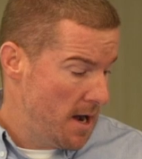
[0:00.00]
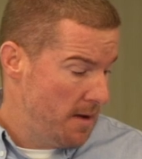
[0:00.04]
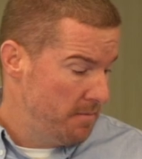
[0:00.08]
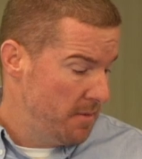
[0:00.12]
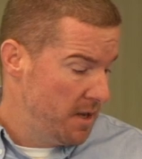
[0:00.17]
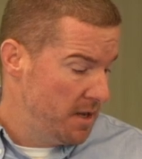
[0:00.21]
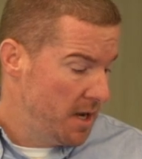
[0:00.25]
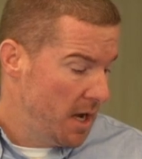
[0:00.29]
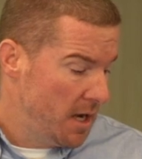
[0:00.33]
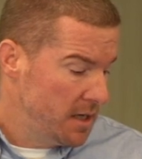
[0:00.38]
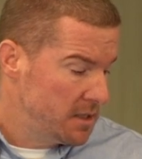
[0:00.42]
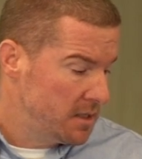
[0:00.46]
The
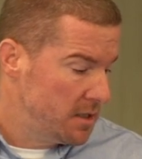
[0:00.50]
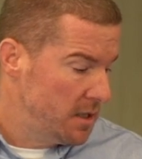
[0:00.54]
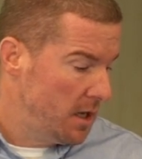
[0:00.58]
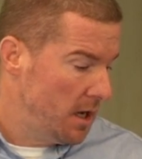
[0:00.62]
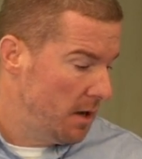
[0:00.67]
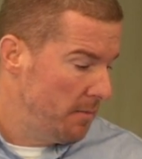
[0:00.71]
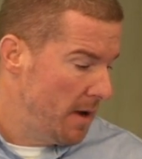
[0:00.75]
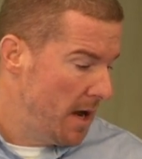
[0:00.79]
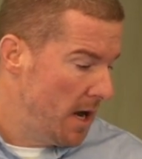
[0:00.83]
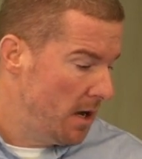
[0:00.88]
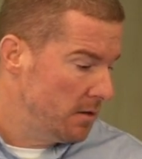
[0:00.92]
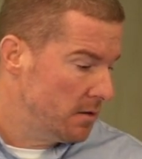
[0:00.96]
nice thing
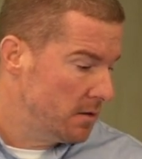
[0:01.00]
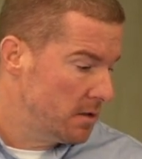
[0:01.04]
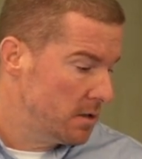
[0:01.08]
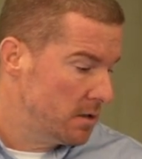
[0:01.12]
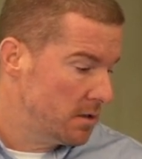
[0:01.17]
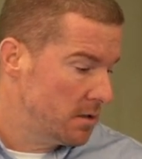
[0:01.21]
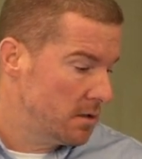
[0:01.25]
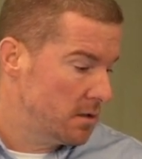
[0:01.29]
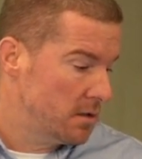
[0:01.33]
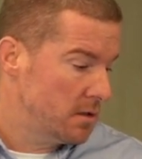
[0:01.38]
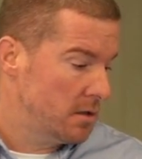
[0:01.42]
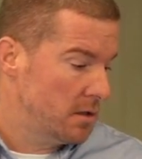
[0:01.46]
about
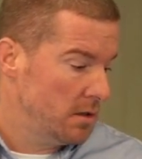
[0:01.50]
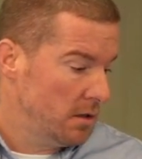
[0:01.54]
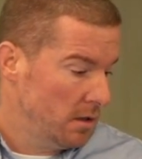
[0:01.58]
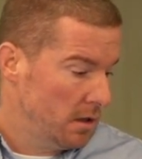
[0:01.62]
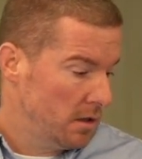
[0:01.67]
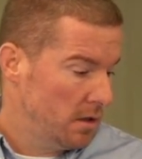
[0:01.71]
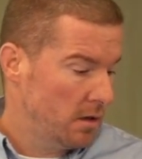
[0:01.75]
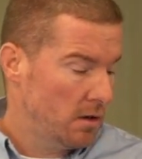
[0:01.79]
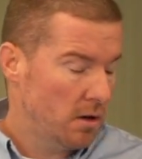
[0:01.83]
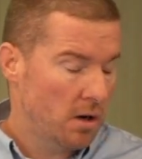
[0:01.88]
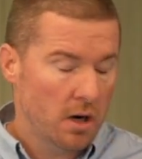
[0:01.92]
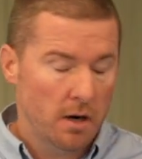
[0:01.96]

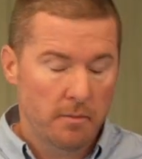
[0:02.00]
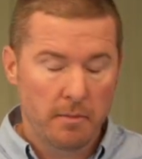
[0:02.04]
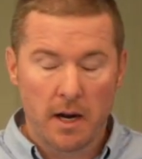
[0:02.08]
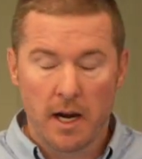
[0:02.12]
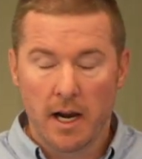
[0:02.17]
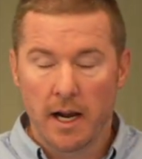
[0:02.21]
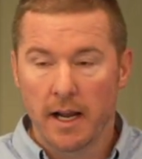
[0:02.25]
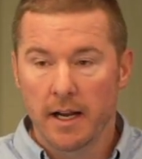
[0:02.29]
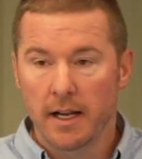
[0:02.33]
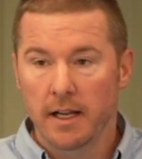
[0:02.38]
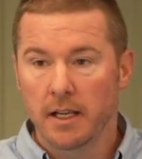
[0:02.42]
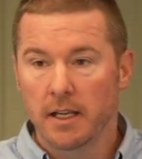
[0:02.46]
silicon
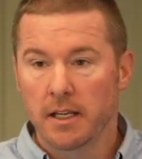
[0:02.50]
carbide